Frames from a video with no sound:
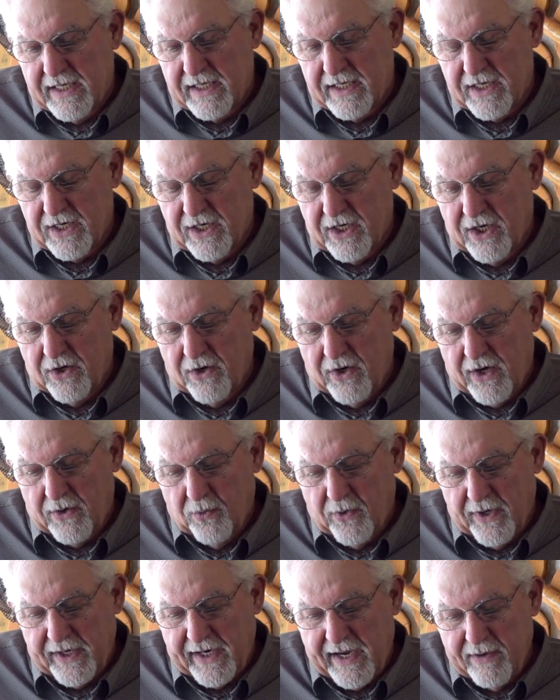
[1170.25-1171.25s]

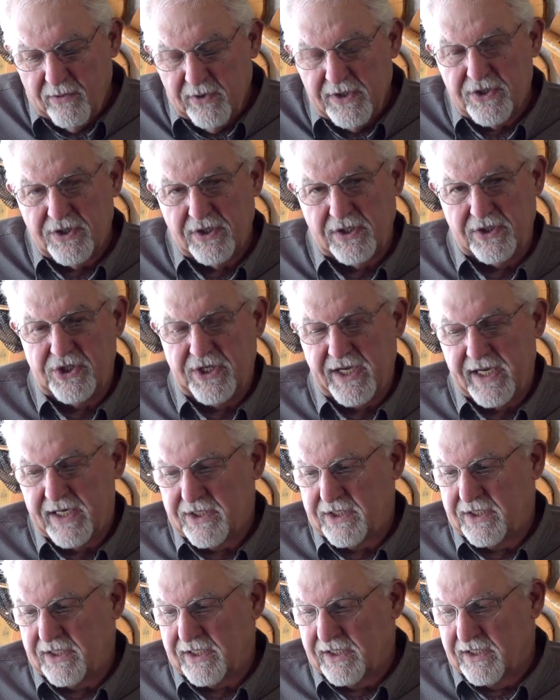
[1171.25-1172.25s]
what I would
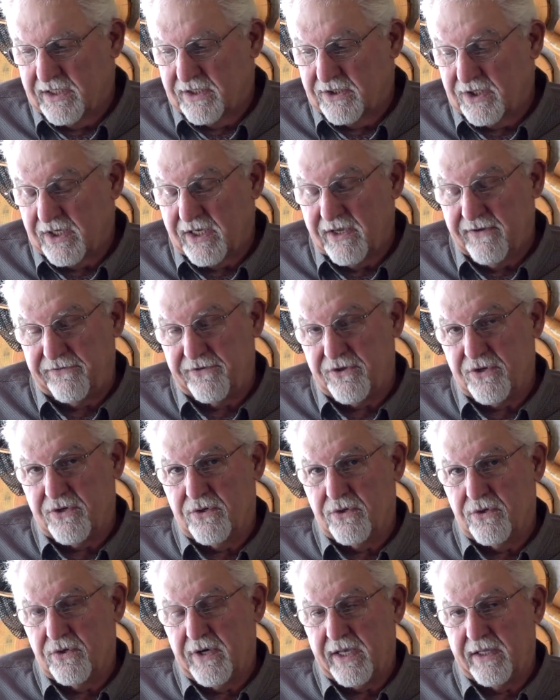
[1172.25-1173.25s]
suggest is, if
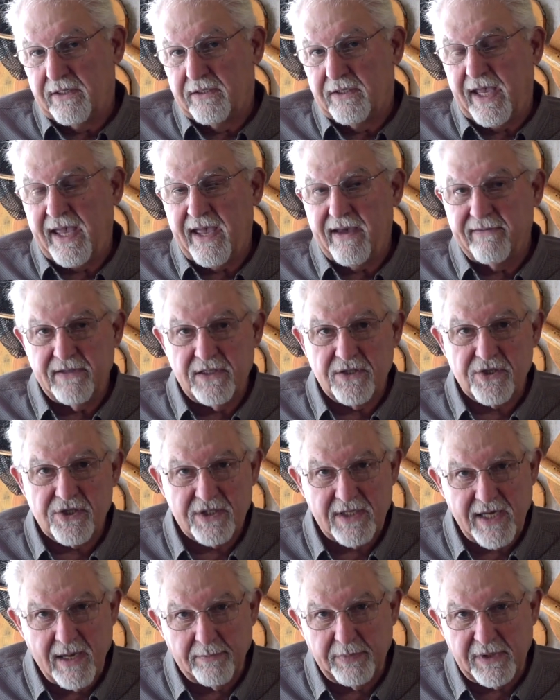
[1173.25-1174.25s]
you haven't
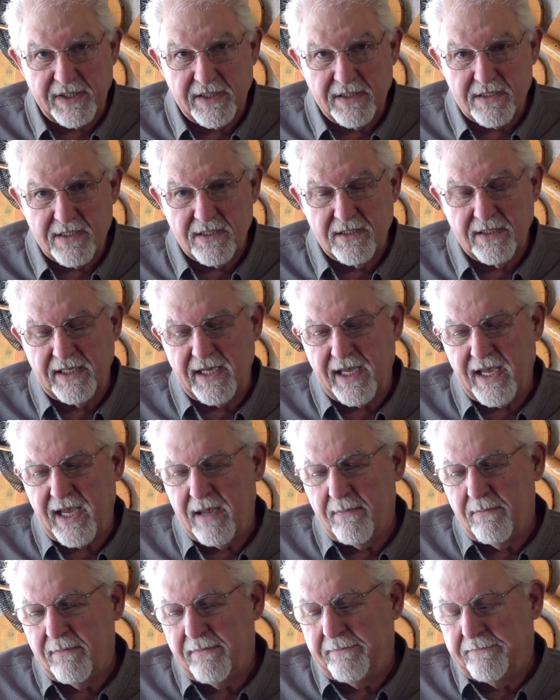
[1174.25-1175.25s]
stepped into the
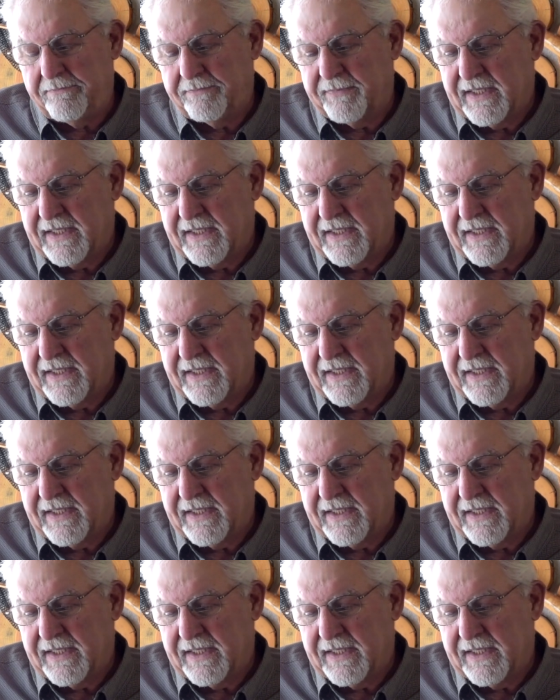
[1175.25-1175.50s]
game,